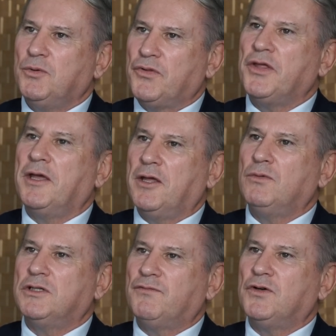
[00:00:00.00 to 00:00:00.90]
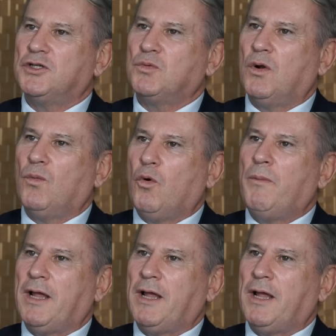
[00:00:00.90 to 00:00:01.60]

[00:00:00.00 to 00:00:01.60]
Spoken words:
you would think it was a First World War